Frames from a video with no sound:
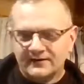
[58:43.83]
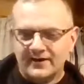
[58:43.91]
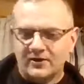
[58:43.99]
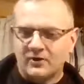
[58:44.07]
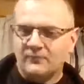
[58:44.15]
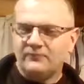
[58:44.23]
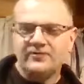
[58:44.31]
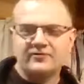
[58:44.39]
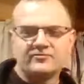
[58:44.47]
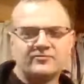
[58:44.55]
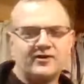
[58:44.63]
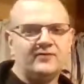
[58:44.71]
yeah, hopefully
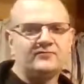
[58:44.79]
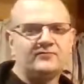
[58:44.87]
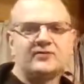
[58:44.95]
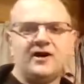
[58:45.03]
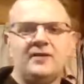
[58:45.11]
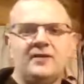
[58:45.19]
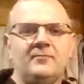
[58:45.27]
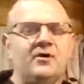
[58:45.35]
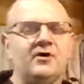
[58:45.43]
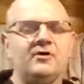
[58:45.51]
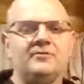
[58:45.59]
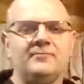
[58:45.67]
your trail's dry
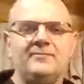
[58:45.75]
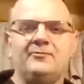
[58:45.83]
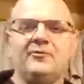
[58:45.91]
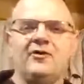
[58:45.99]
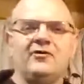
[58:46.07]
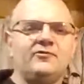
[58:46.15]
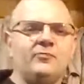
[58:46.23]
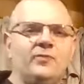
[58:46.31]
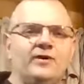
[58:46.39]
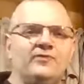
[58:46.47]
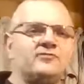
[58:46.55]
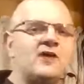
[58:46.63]
tomorrow. Maybe with all this
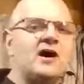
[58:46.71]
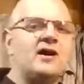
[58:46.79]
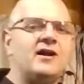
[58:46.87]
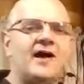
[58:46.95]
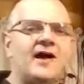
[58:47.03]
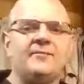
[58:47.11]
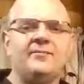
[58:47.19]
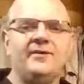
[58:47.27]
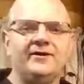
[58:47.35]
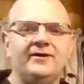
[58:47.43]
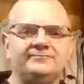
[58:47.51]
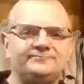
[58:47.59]
wind, dried it out a
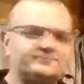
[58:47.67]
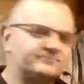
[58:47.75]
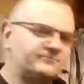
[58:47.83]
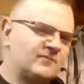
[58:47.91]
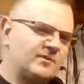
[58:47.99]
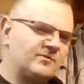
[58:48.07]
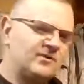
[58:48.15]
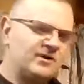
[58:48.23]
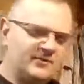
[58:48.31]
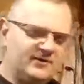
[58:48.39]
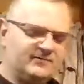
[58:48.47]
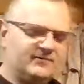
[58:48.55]
bit. But
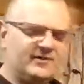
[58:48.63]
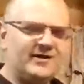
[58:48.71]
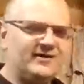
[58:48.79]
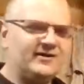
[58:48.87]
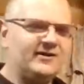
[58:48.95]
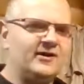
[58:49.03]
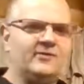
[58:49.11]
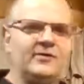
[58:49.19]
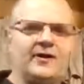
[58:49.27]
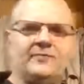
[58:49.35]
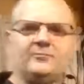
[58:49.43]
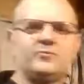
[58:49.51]
I mean, hey, you know,
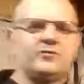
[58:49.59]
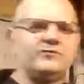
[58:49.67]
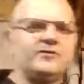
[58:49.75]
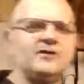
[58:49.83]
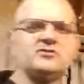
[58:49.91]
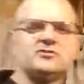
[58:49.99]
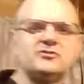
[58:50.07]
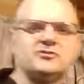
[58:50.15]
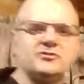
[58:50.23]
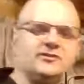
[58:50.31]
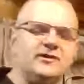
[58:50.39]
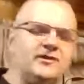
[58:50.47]
and, and progression
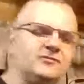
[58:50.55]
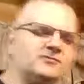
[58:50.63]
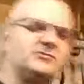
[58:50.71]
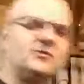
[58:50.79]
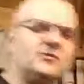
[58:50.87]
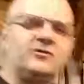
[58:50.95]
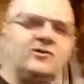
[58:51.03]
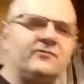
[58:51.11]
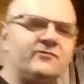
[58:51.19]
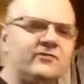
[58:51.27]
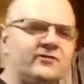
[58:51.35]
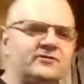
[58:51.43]
too. You know, start
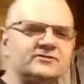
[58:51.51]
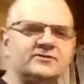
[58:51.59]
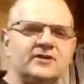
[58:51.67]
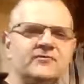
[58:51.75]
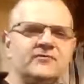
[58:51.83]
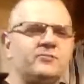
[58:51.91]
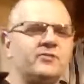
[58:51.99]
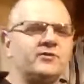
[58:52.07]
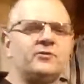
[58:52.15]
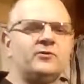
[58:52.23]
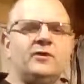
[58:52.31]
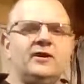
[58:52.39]
off little stuff,
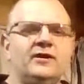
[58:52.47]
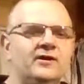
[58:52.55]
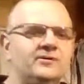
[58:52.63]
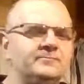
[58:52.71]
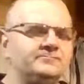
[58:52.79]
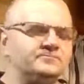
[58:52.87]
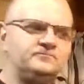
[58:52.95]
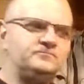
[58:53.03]
work your way up.